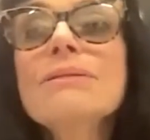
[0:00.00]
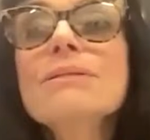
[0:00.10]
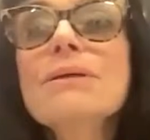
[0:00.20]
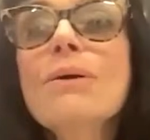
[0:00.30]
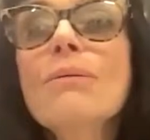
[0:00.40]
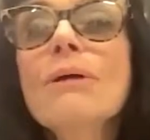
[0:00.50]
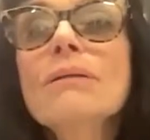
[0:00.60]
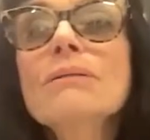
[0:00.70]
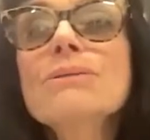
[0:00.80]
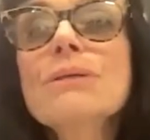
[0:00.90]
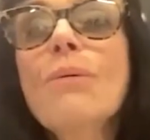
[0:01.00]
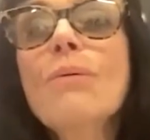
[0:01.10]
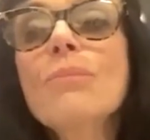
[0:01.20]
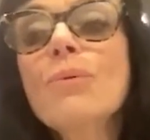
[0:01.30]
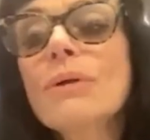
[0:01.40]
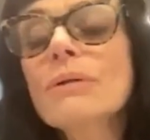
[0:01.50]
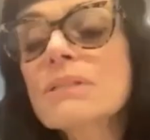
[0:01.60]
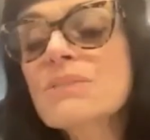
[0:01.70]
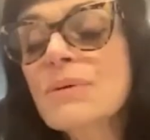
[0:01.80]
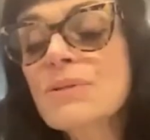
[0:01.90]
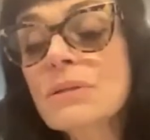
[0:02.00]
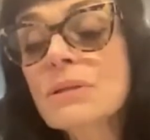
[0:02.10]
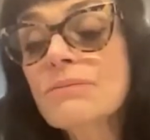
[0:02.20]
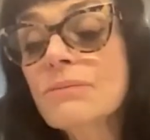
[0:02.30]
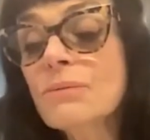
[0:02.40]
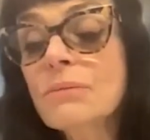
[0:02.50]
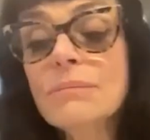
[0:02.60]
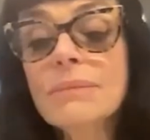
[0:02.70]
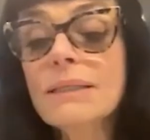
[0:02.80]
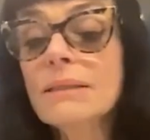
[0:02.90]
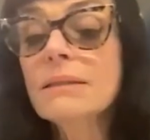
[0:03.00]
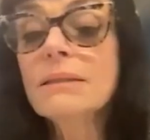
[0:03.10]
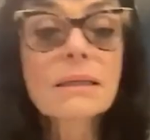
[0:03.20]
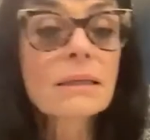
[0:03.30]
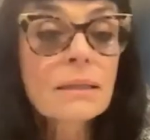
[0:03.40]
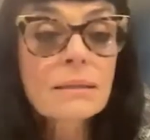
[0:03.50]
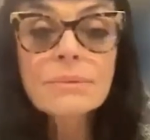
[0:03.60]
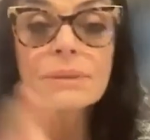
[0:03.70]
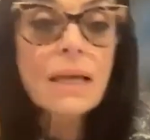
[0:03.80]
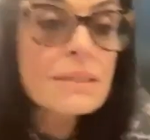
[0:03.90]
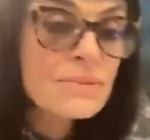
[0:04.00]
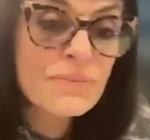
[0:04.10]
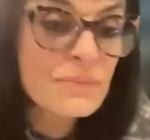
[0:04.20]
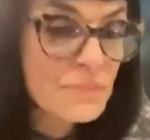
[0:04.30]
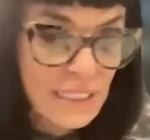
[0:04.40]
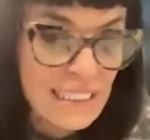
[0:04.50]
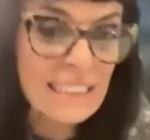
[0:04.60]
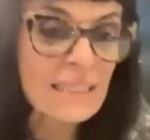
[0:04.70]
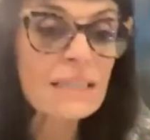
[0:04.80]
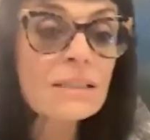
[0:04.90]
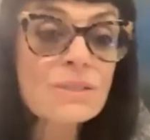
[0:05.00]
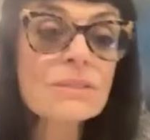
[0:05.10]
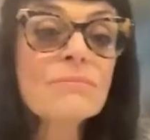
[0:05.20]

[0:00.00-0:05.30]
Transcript: so it's so important, especially for women plus 56.